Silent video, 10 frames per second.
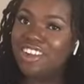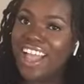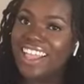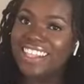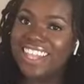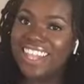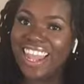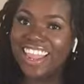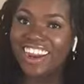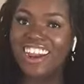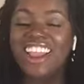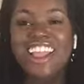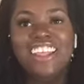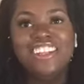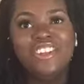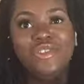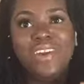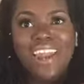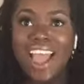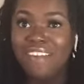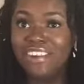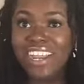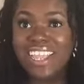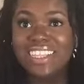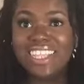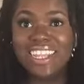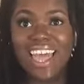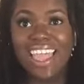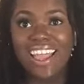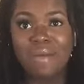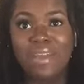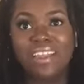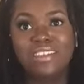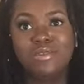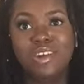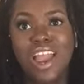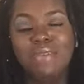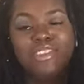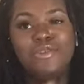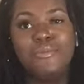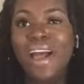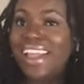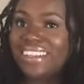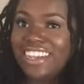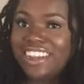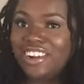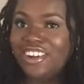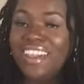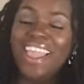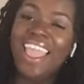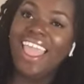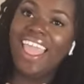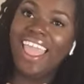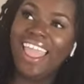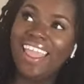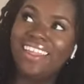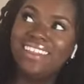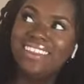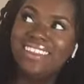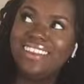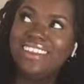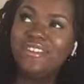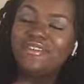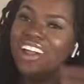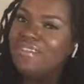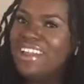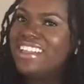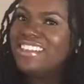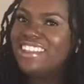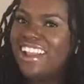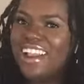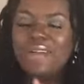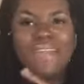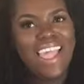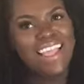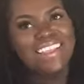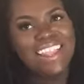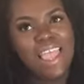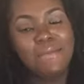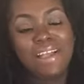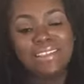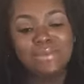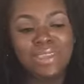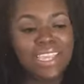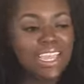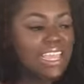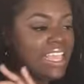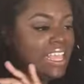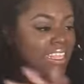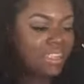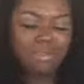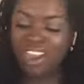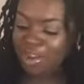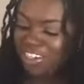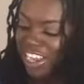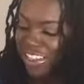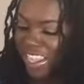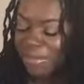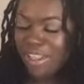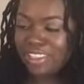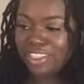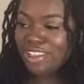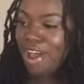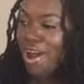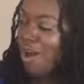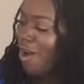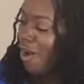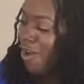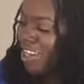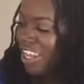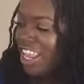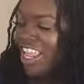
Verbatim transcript: guys later. Do not forget to like, comment, and subscribe to my channel. And follow me on Instagram at Slayed by Tamia let me know what y'all think about this haul. Did